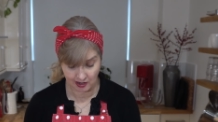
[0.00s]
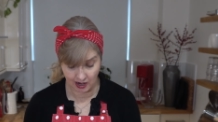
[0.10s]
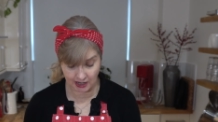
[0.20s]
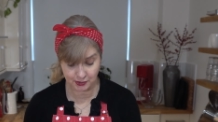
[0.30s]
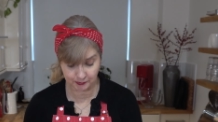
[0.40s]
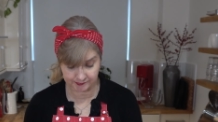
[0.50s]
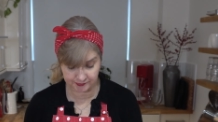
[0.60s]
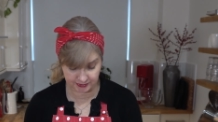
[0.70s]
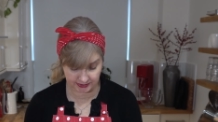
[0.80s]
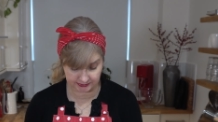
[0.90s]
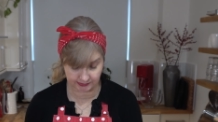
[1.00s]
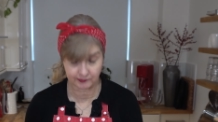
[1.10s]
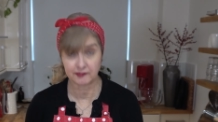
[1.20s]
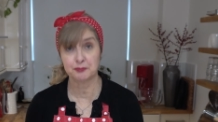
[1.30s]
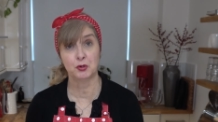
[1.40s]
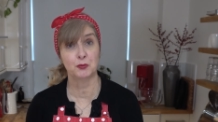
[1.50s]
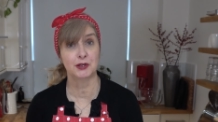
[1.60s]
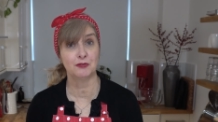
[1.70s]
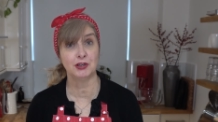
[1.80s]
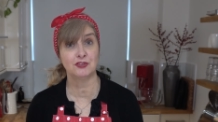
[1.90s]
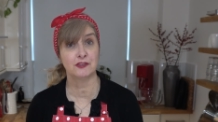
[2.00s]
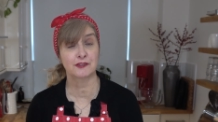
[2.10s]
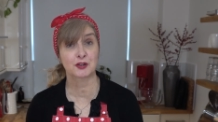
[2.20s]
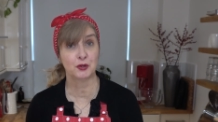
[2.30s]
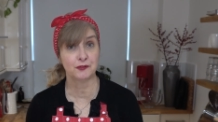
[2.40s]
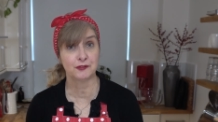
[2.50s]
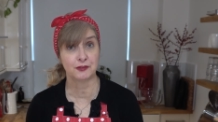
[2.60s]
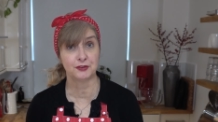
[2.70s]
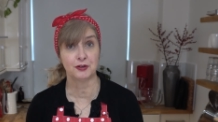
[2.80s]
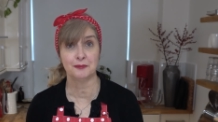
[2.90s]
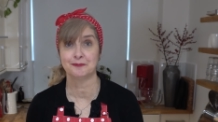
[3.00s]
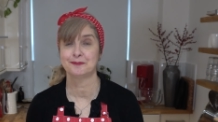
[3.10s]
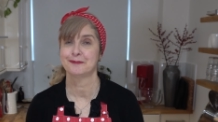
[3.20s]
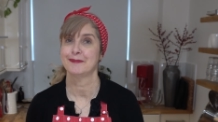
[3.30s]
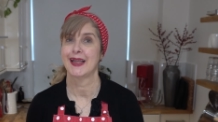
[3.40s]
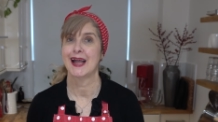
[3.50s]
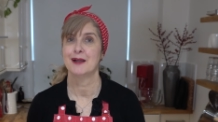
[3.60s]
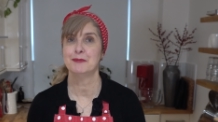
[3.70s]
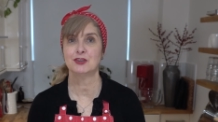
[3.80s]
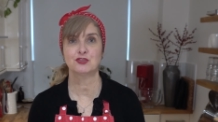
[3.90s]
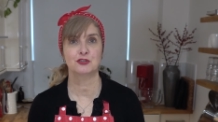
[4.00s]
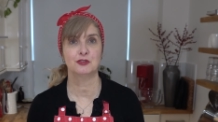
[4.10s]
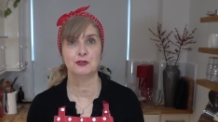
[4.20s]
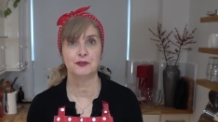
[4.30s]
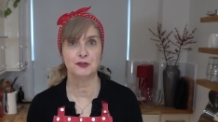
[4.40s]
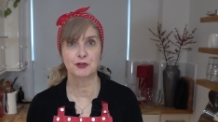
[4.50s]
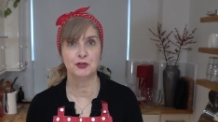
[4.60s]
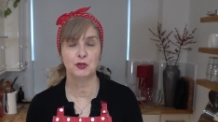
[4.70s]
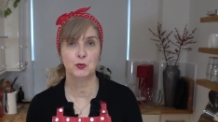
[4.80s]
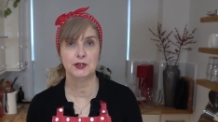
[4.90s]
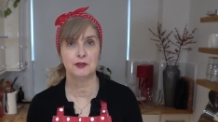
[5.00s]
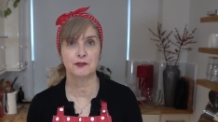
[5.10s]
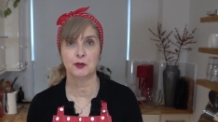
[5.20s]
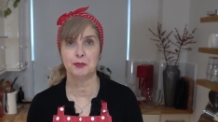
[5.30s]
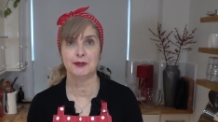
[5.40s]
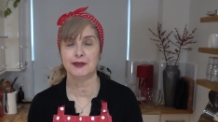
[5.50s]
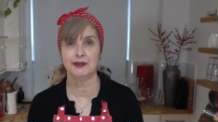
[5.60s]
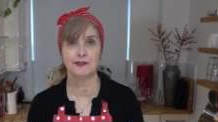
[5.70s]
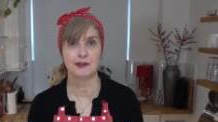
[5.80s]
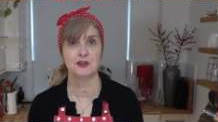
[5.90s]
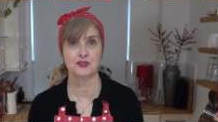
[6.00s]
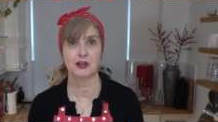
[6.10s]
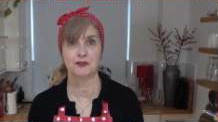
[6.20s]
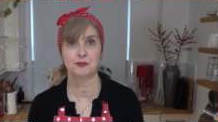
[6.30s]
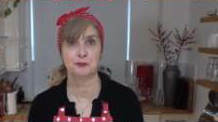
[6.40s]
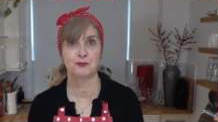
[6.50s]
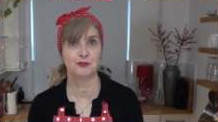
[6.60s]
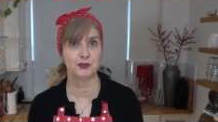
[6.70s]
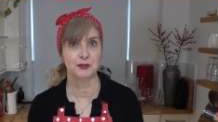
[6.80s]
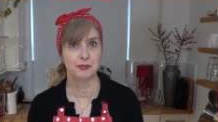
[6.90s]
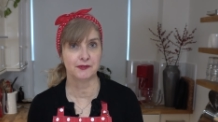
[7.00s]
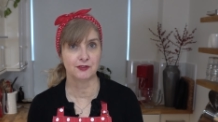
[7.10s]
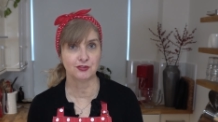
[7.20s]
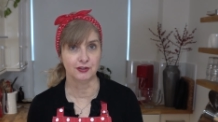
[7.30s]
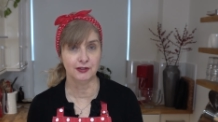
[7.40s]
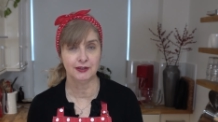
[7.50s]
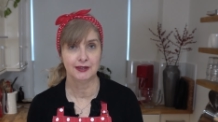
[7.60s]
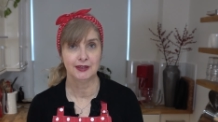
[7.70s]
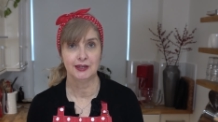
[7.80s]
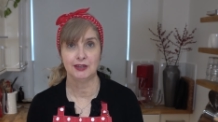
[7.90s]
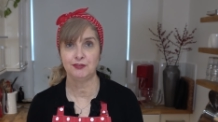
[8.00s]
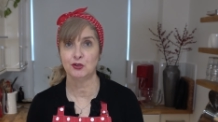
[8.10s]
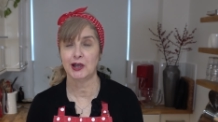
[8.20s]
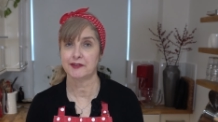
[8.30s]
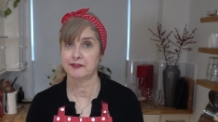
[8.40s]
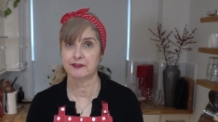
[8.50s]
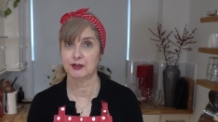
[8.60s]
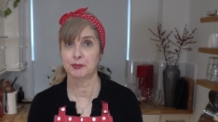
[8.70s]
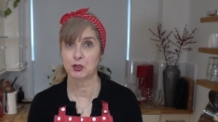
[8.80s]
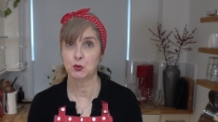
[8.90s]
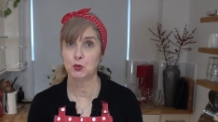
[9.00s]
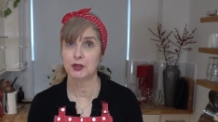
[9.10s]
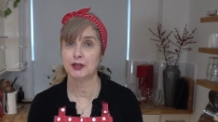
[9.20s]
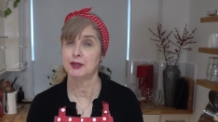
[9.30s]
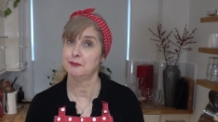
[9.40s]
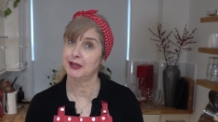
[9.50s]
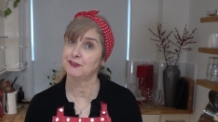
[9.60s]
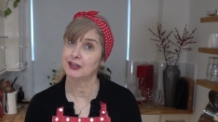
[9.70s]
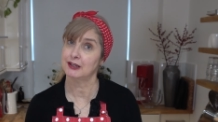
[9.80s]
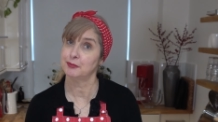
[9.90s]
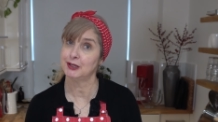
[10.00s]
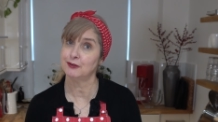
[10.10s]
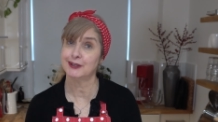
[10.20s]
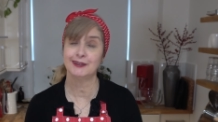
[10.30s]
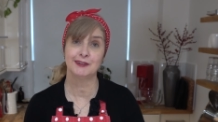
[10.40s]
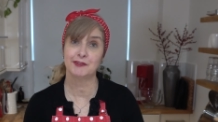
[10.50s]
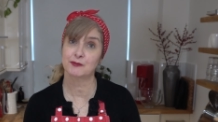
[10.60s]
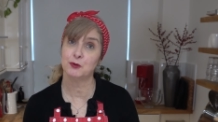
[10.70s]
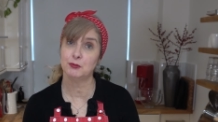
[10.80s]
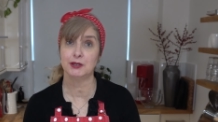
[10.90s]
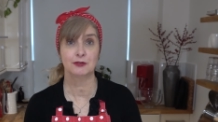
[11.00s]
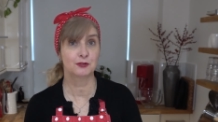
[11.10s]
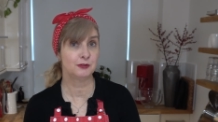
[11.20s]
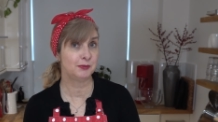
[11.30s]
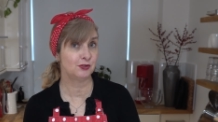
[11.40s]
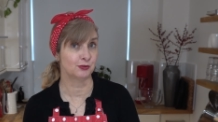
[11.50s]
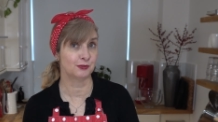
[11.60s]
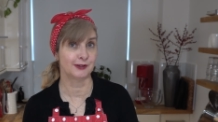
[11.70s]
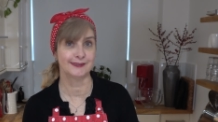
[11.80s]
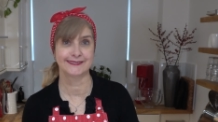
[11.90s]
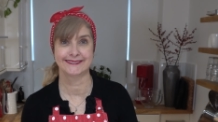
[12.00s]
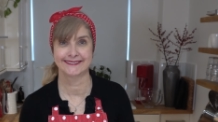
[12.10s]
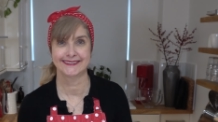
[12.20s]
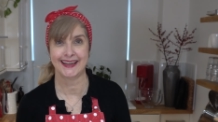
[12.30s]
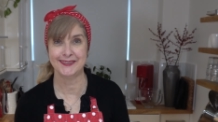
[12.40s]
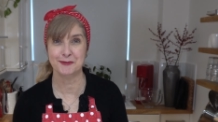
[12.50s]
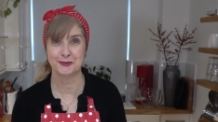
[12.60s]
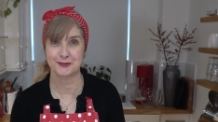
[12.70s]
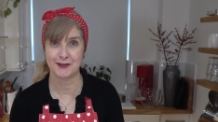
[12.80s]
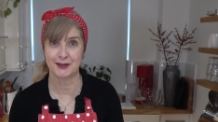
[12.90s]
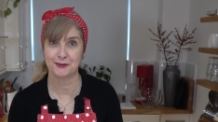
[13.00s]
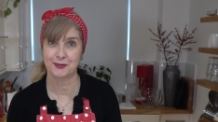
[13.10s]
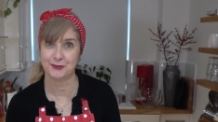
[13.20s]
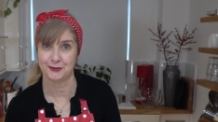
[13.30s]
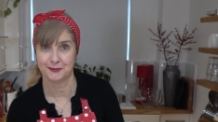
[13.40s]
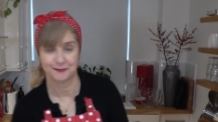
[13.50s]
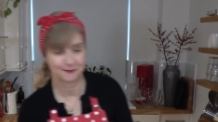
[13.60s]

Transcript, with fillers: I know it's done in this bowl when it reaches close to the top. Make sure you've got no windows open and it's in a draft-free position. If your house is a little bit cooler, it may take a little bit longer. If it's warmer, it could be shorter. And then we'll divide all the dough.